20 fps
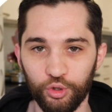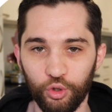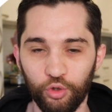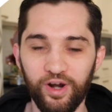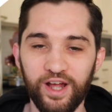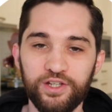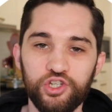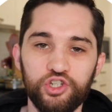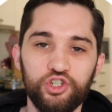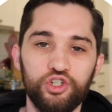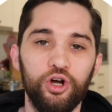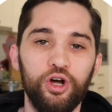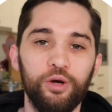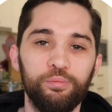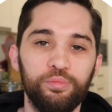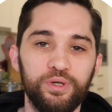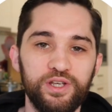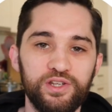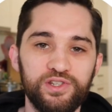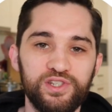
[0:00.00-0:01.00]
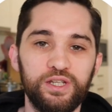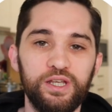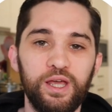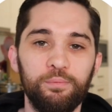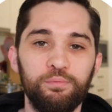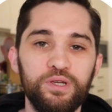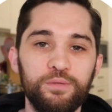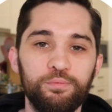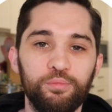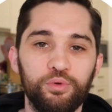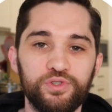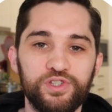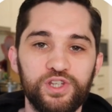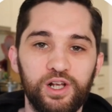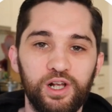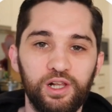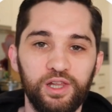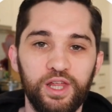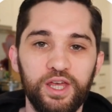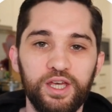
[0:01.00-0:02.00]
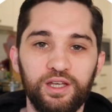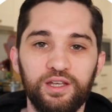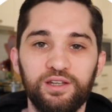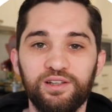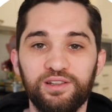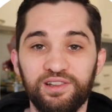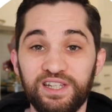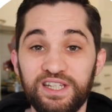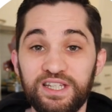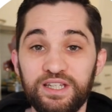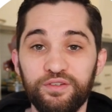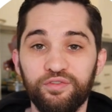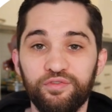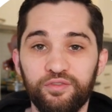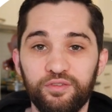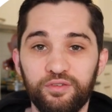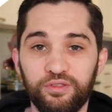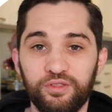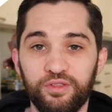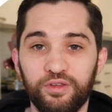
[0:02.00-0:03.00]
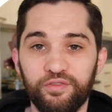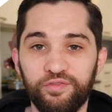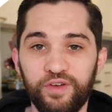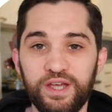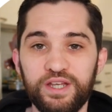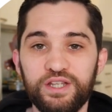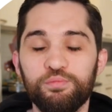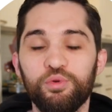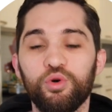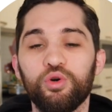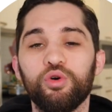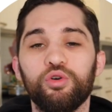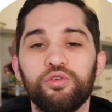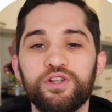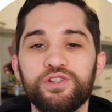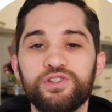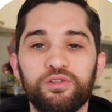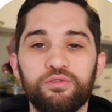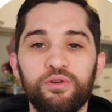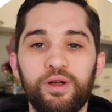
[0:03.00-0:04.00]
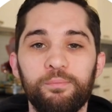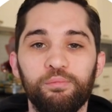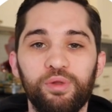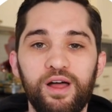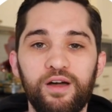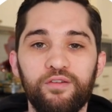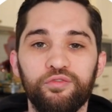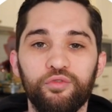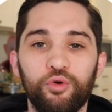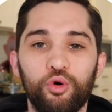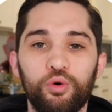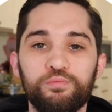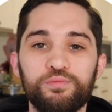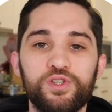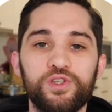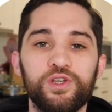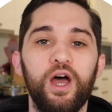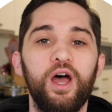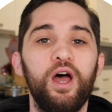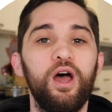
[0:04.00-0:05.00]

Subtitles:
Your ad's job is to get people to click, leave the Facebook or Instagram platforms